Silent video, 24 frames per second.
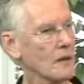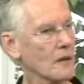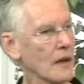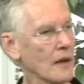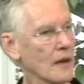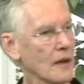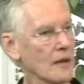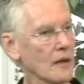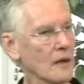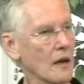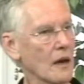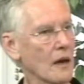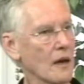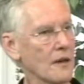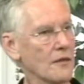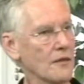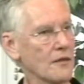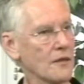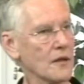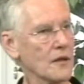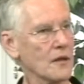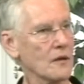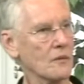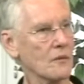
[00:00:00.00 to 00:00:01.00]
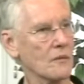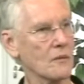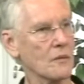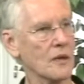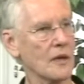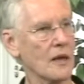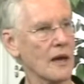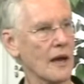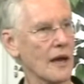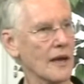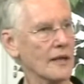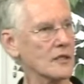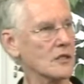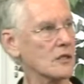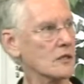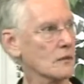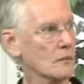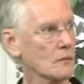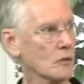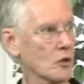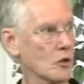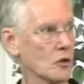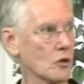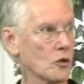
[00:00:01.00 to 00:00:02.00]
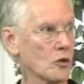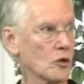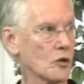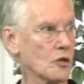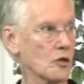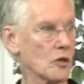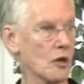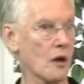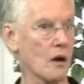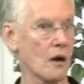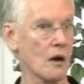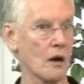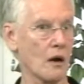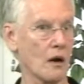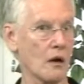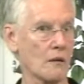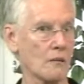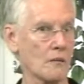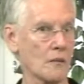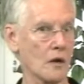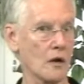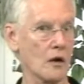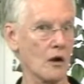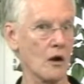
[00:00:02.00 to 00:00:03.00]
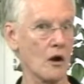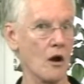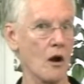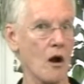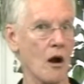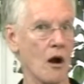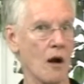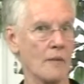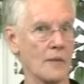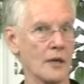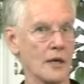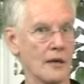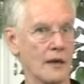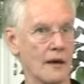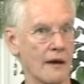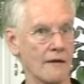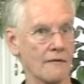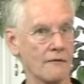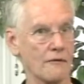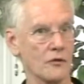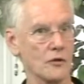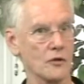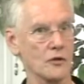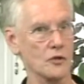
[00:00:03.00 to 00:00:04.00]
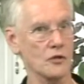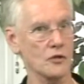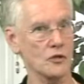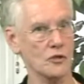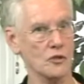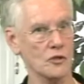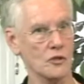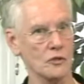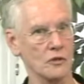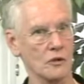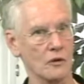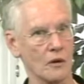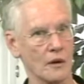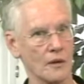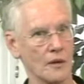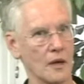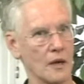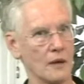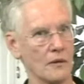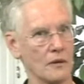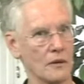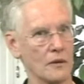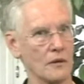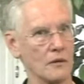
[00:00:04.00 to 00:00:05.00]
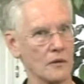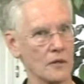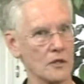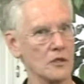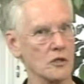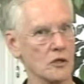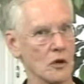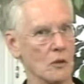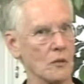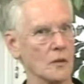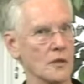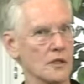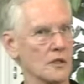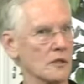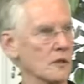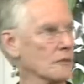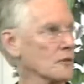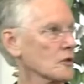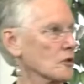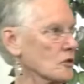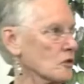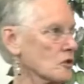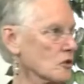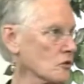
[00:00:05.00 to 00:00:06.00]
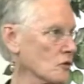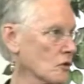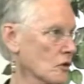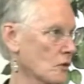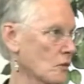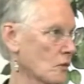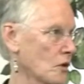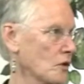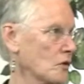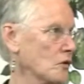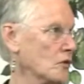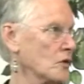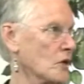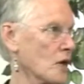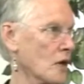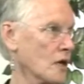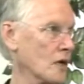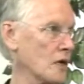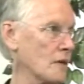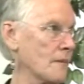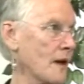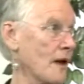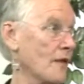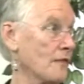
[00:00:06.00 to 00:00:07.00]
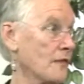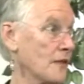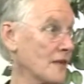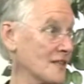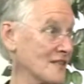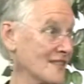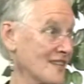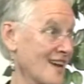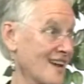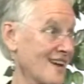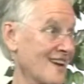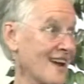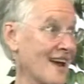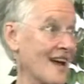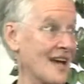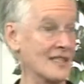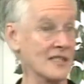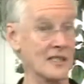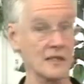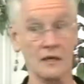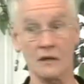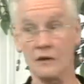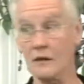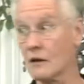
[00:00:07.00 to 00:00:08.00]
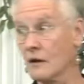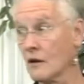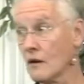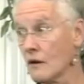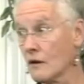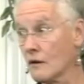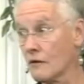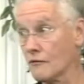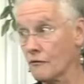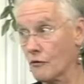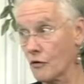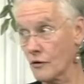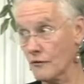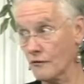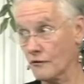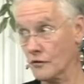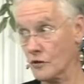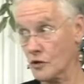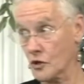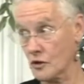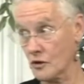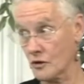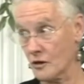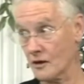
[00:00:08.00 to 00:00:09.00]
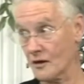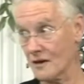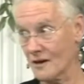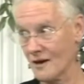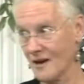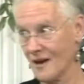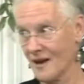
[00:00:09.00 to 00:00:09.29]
And I think we had some good common efforts too. There is always some concern when you're talking about things like asset forfeiture.